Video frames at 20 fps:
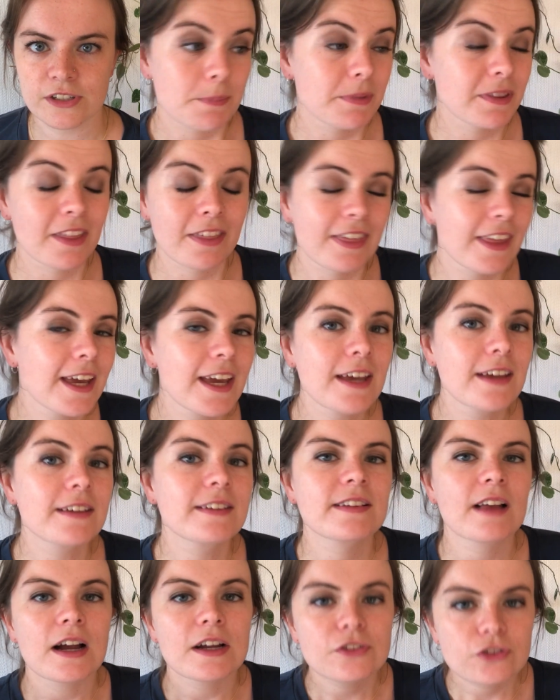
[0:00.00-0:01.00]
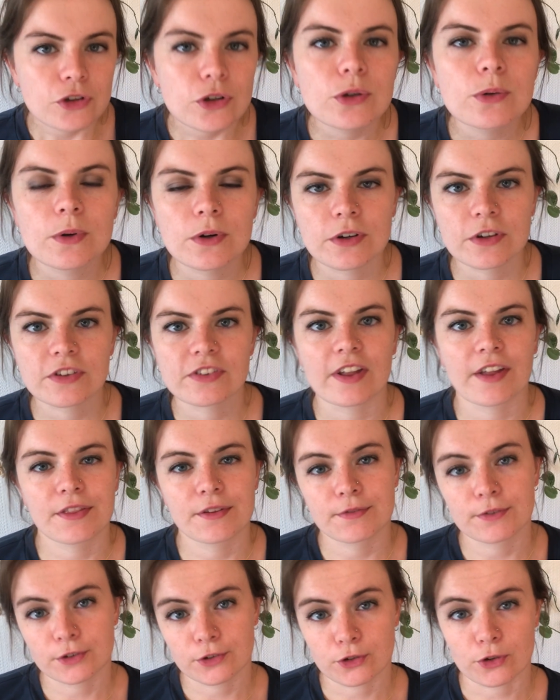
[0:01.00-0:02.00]
But the thing is, I do understand
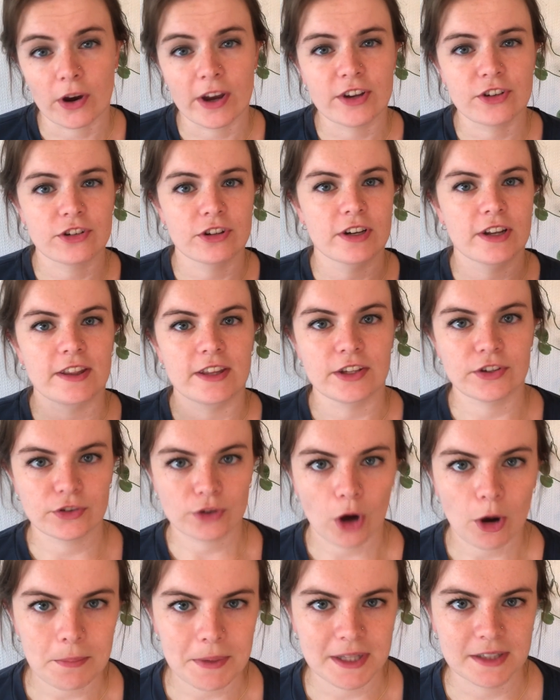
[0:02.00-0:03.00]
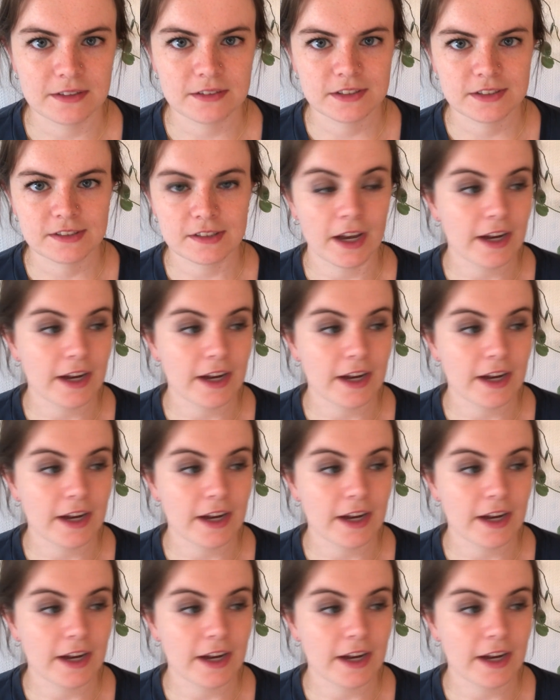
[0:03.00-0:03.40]
the frustration in these comments.